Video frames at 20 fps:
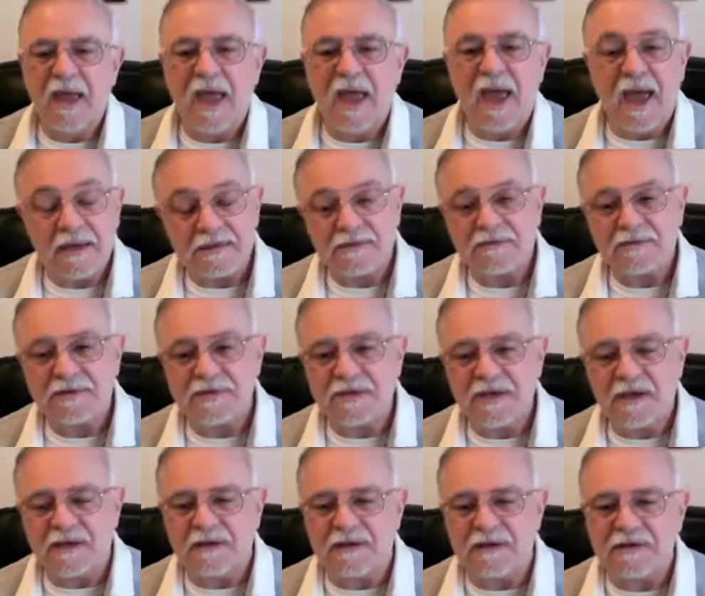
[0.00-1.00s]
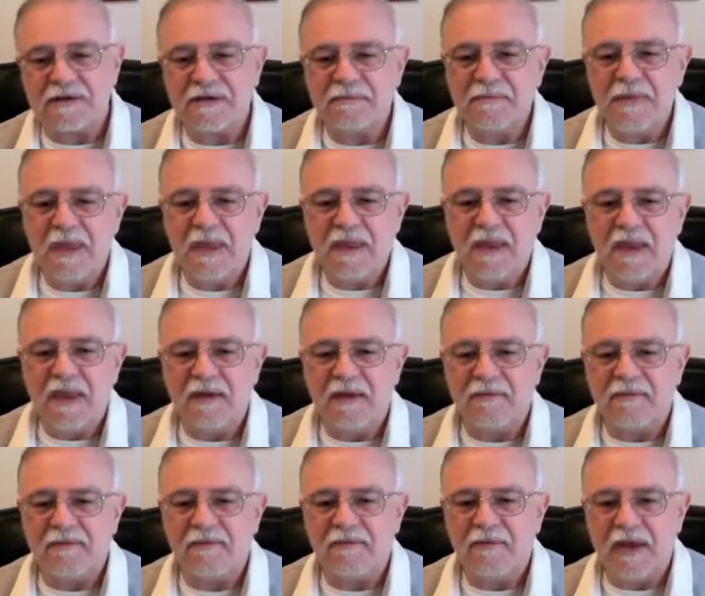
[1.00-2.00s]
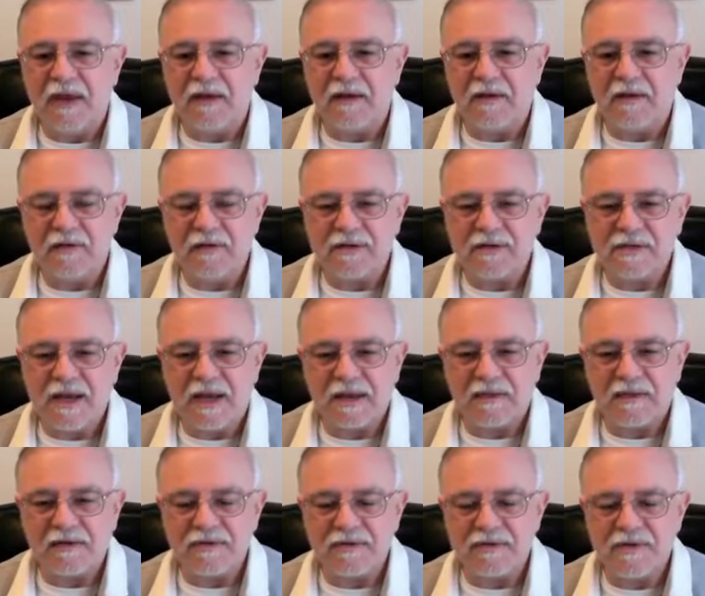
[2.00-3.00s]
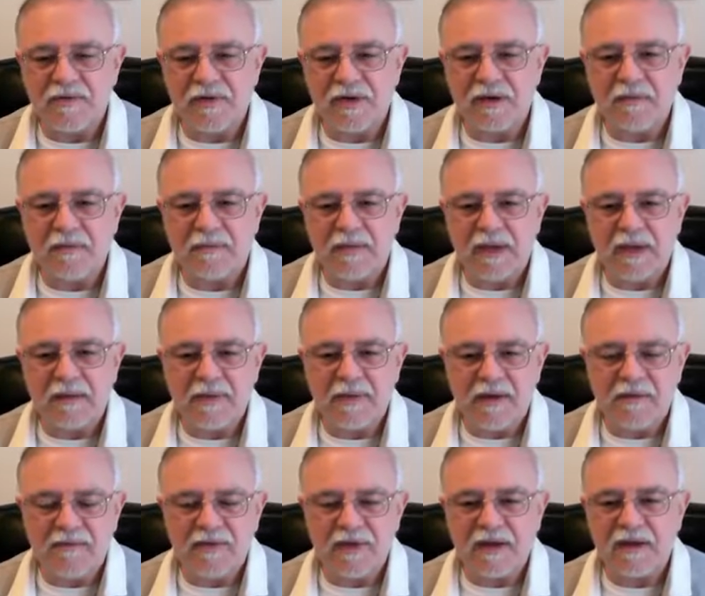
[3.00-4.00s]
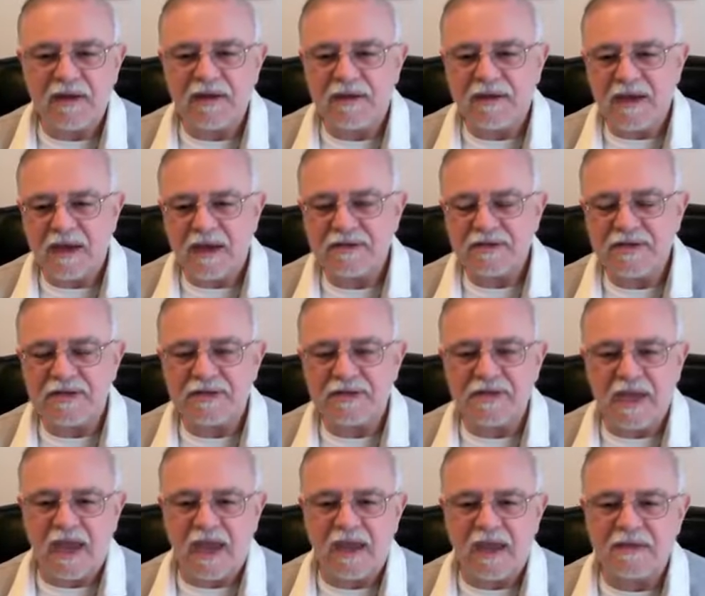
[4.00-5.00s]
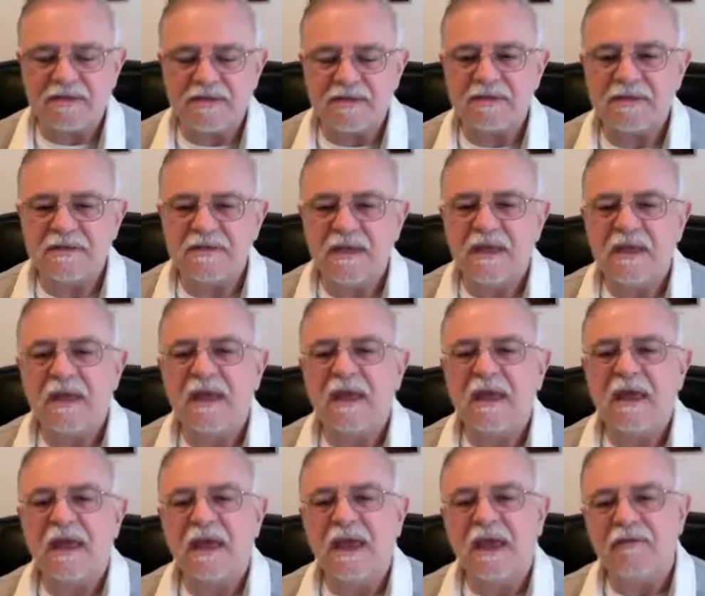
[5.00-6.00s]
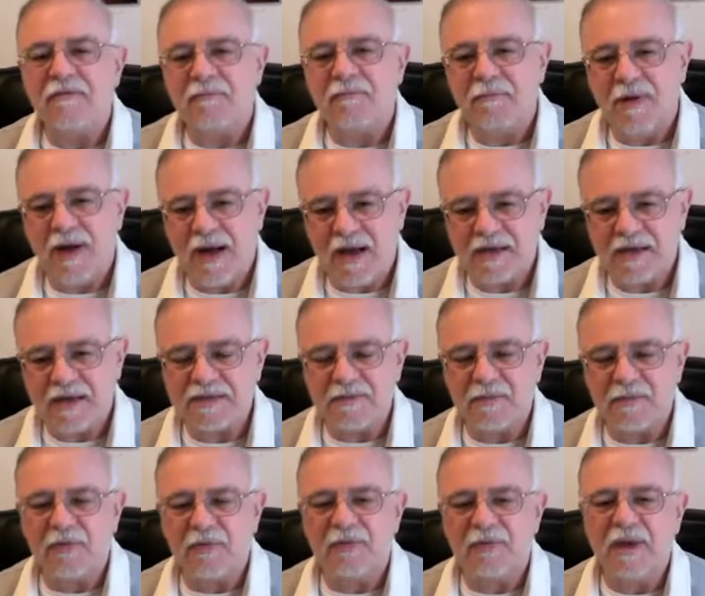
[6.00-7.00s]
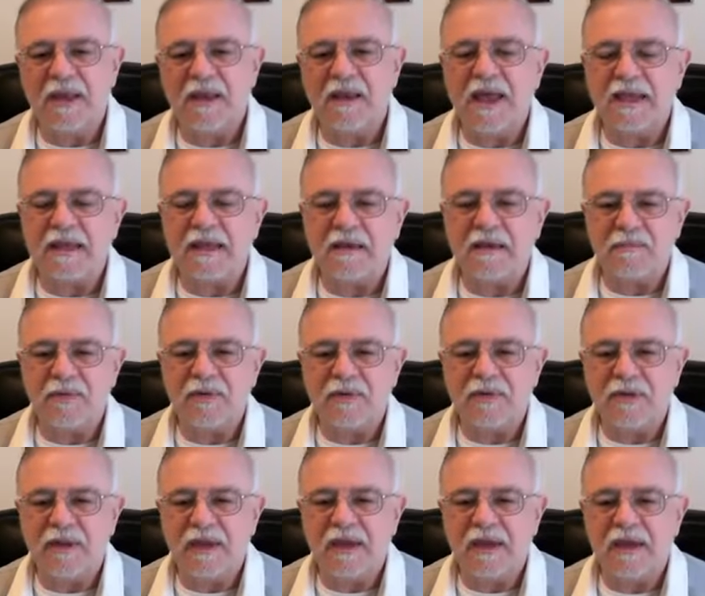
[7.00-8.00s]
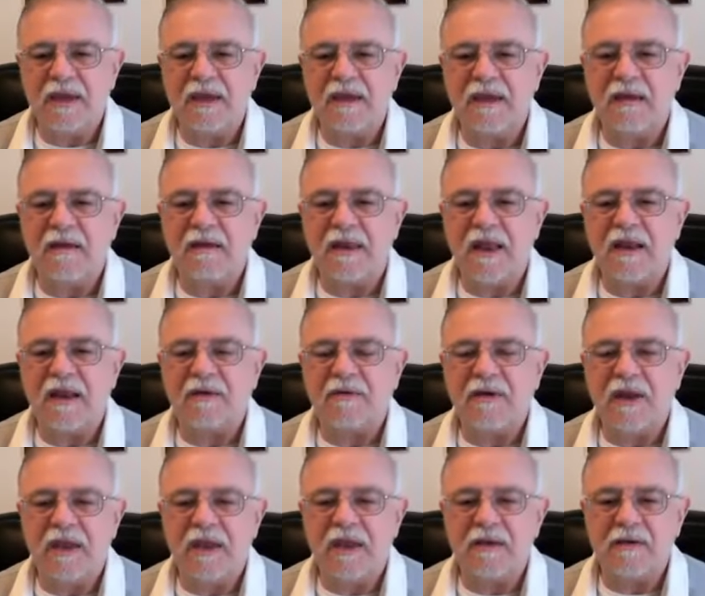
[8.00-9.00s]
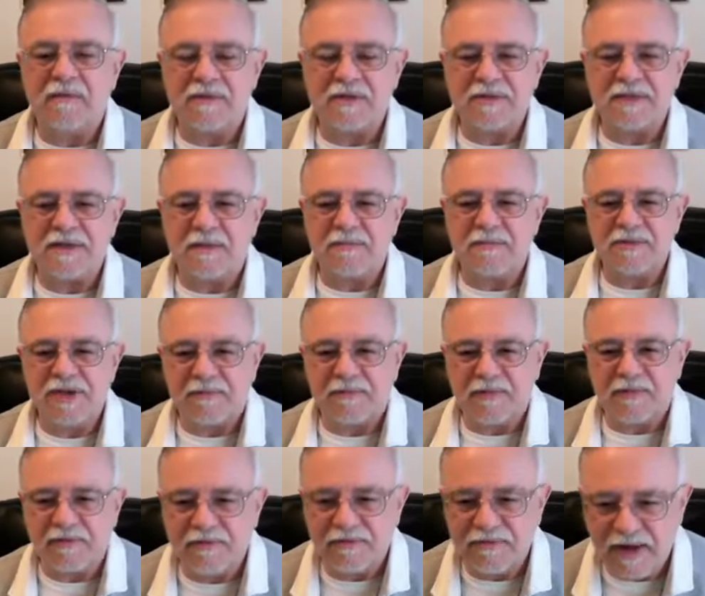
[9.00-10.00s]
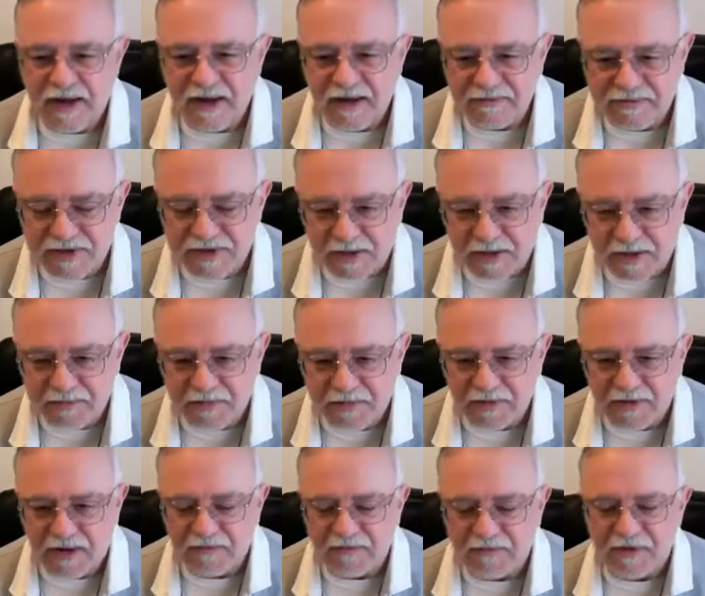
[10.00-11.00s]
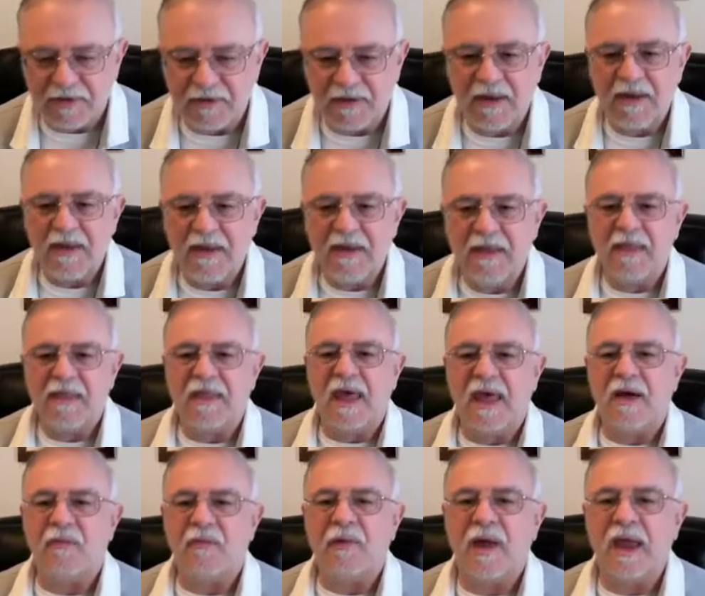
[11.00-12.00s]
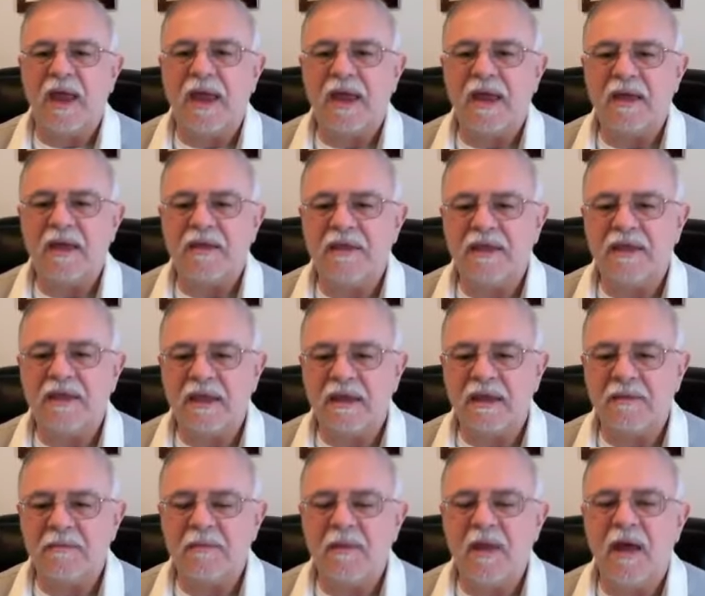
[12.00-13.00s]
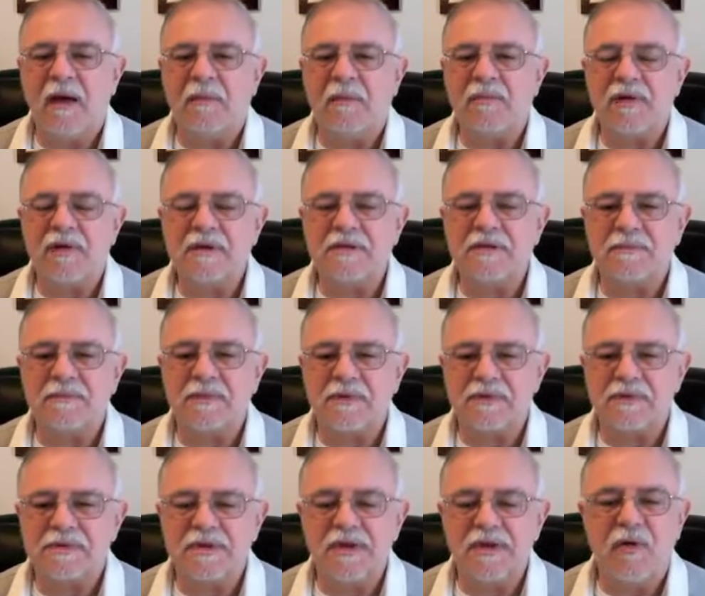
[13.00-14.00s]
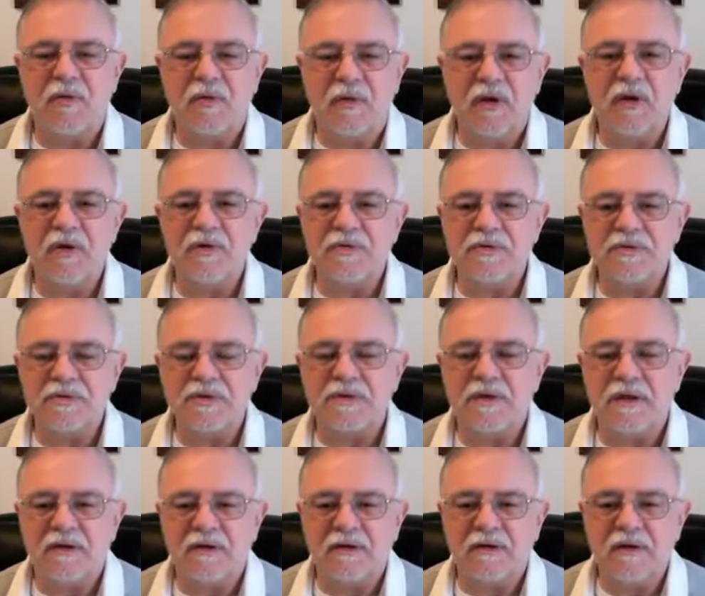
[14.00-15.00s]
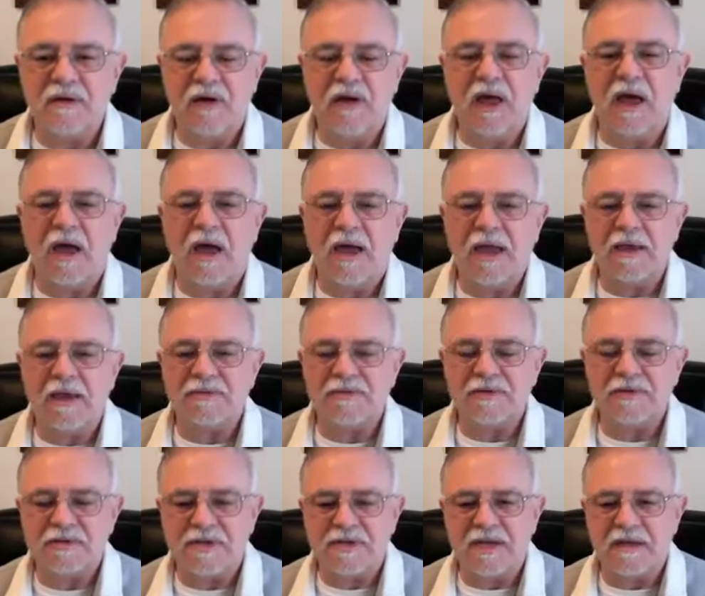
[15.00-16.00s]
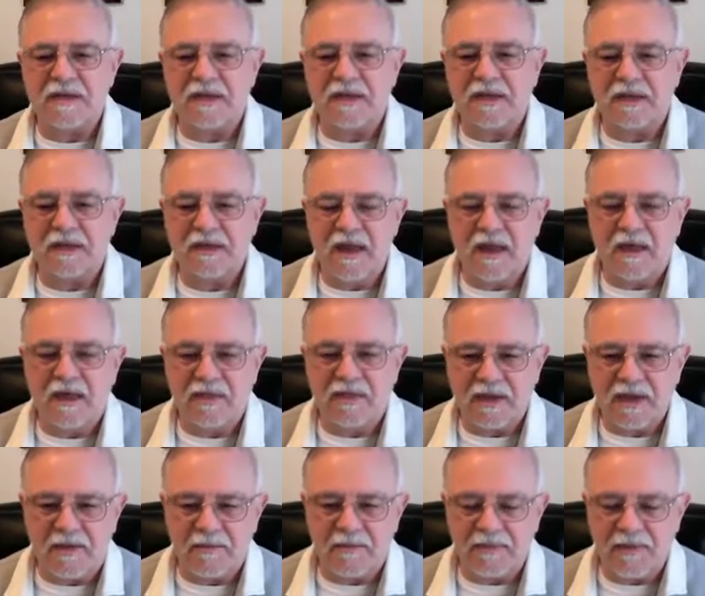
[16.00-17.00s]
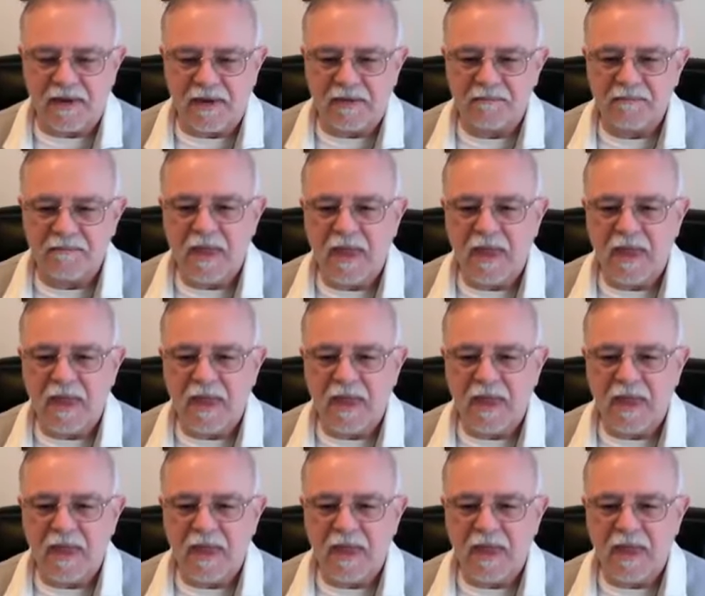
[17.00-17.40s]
As a result, if it looks like there's going to be a bit of a contentious case, if possible, we like to put the debtor into a subchapter 5, Chapter 11. That way, the principals don't lose their interest in the company.